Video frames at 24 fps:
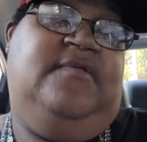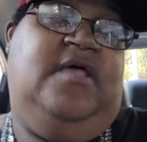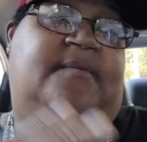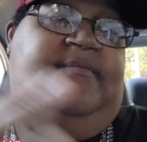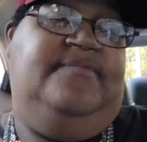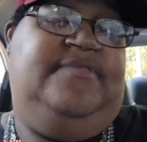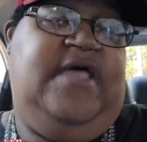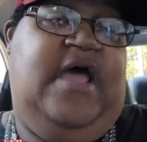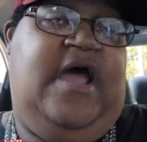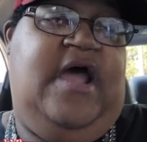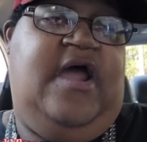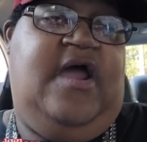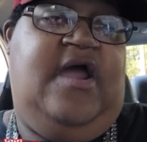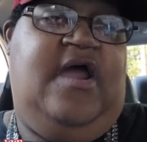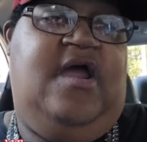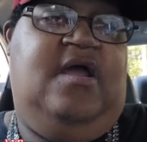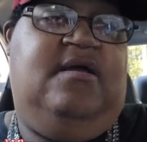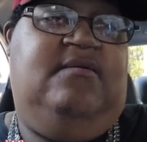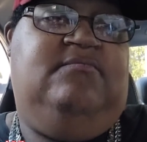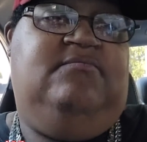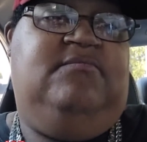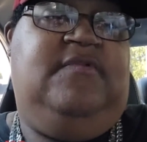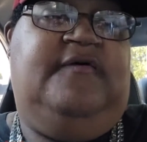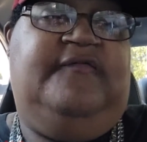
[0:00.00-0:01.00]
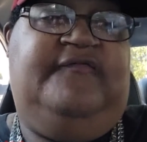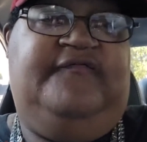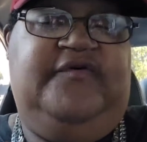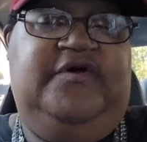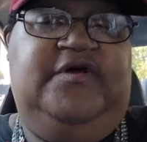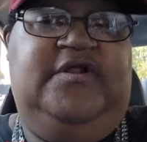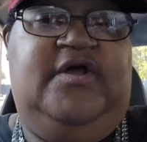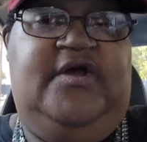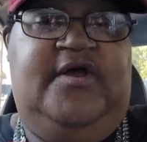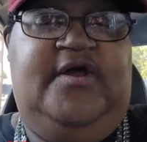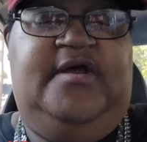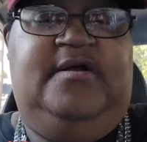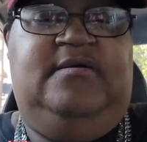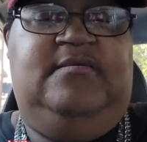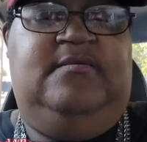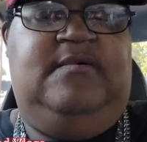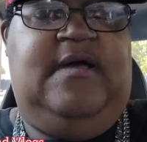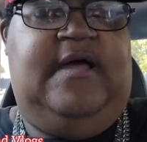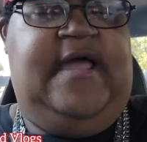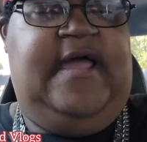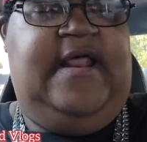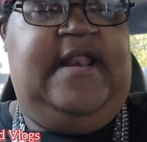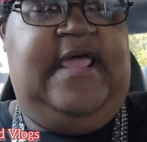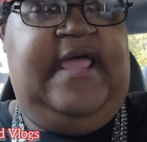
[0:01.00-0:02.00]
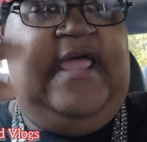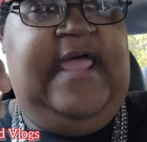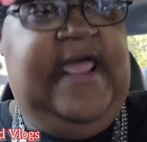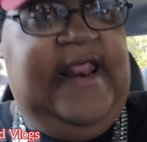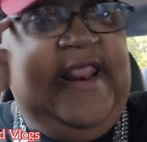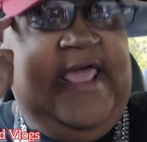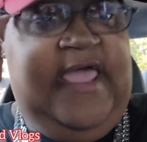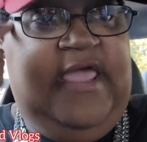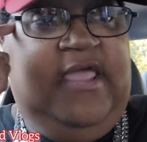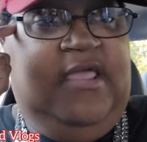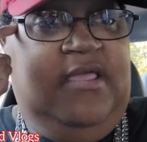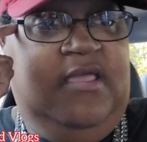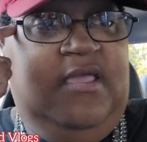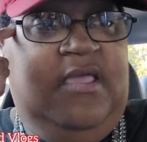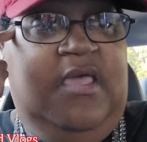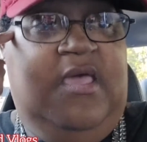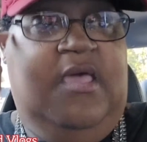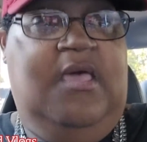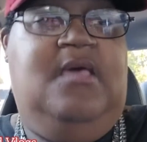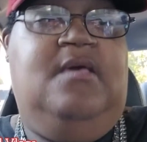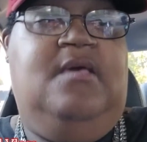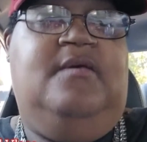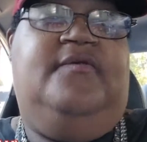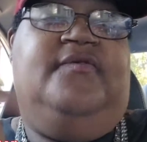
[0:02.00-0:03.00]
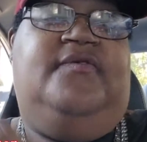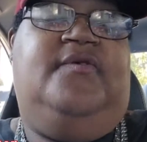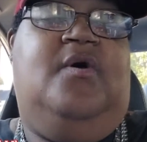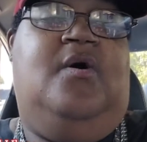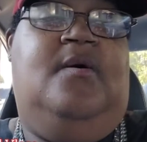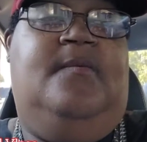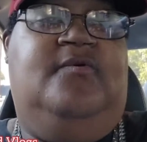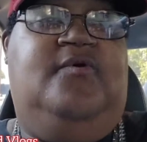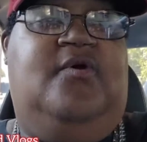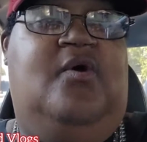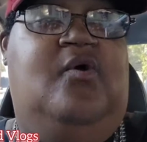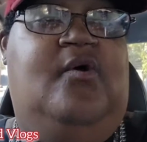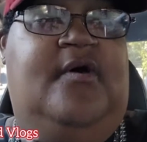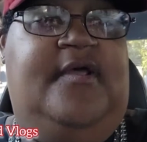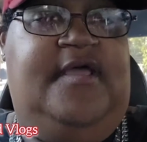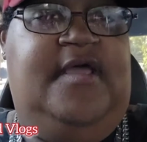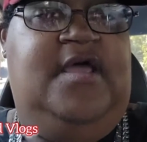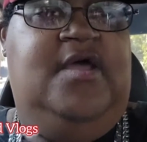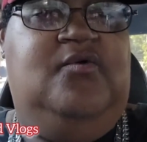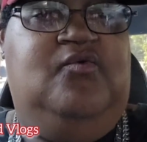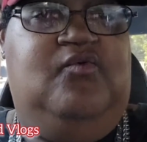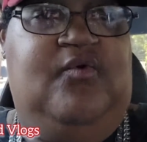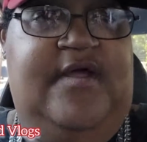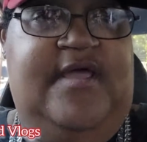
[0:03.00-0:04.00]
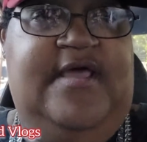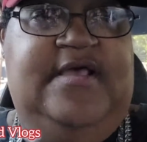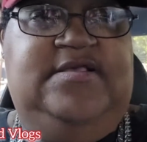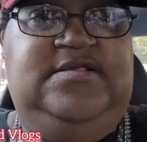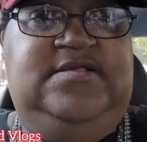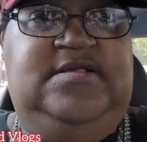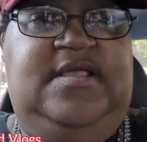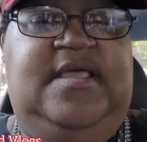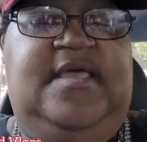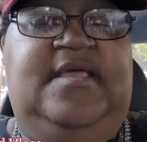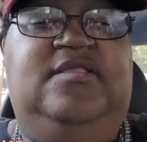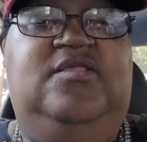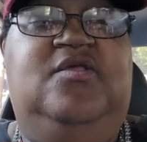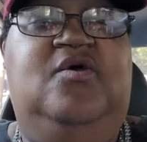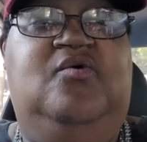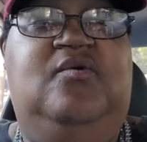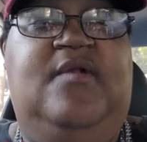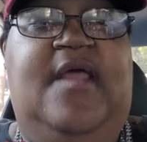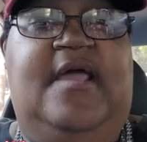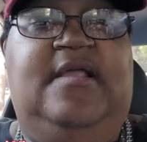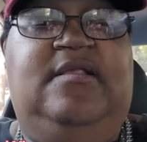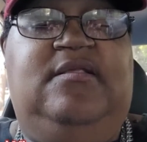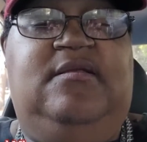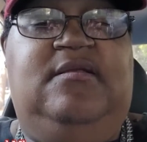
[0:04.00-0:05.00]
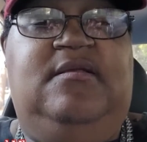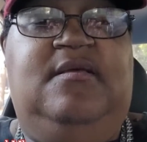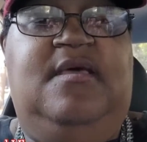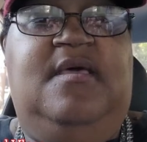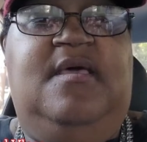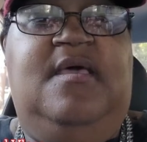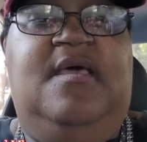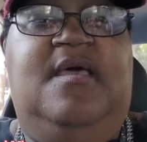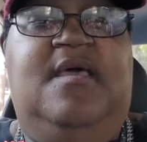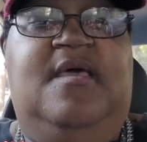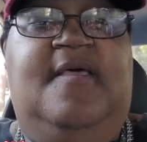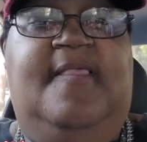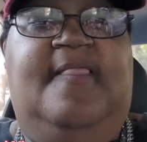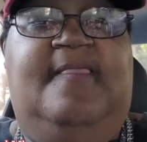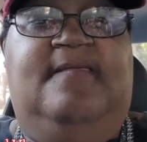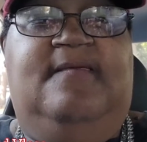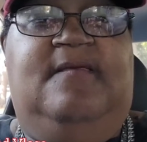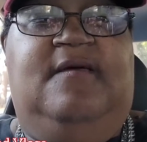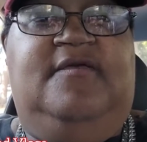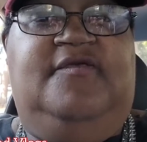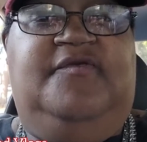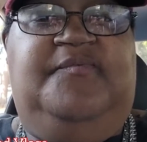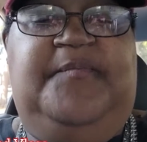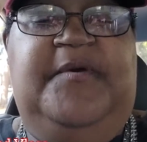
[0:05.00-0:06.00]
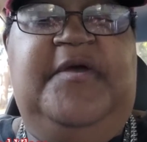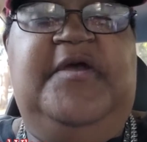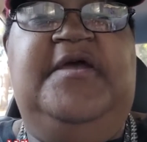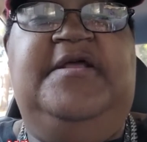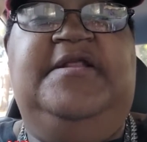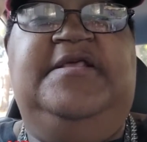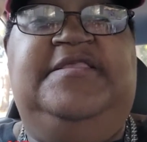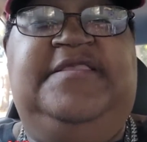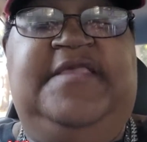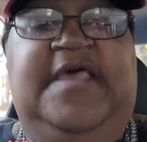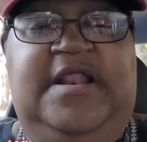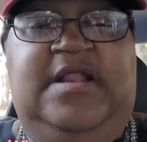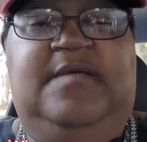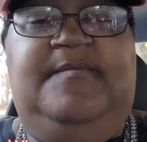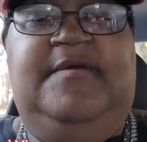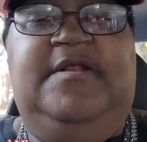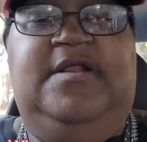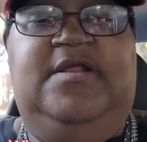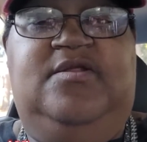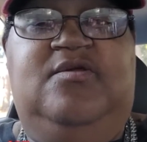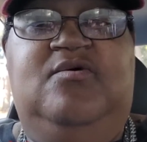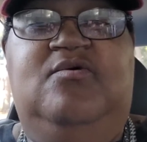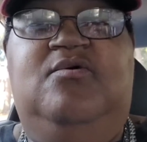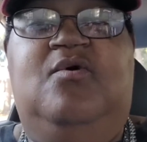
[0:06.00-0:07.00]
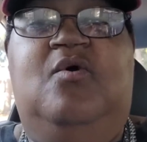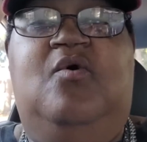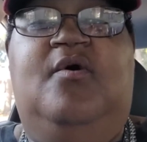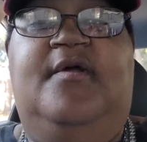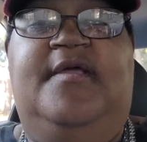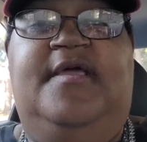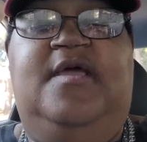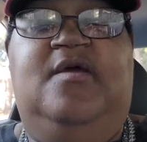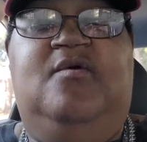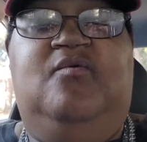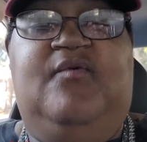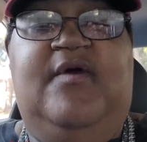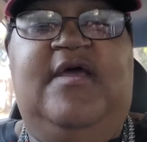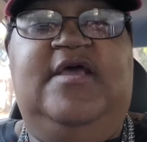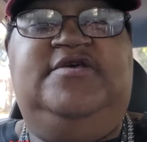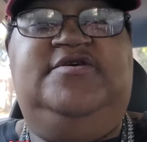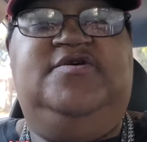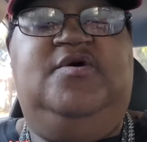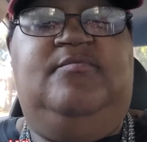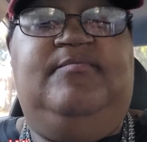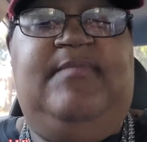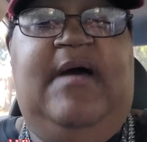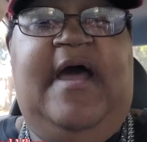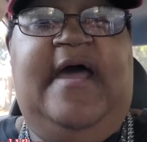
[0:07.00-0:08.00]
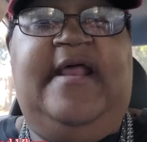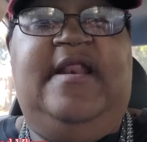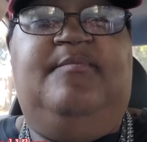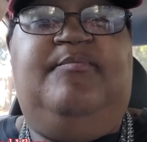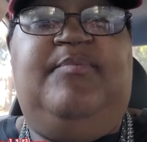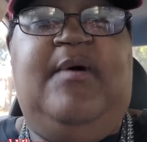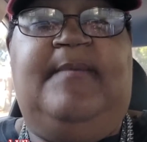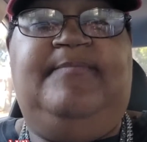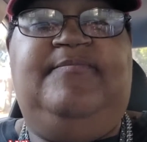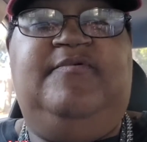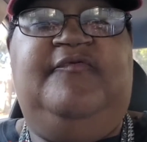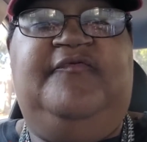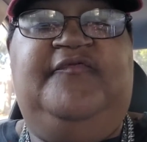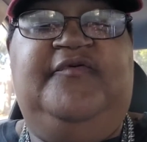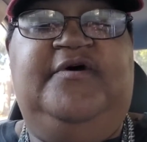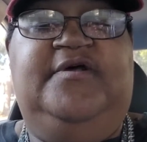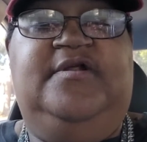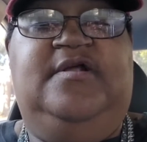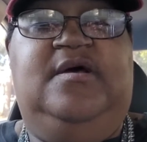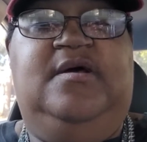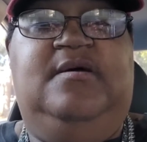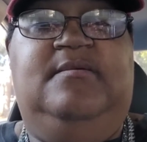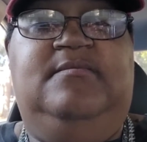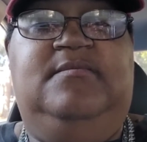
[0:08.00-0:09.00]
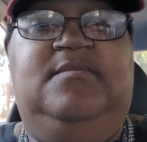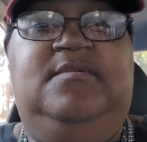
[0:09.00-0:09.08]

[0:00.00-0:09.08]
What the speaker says: I'm tired. My foot hurt. I got a headache. So I'm gonna go in here and rest and do like the spirit is telling me to do. Go in here and rest your body, prop your foot up.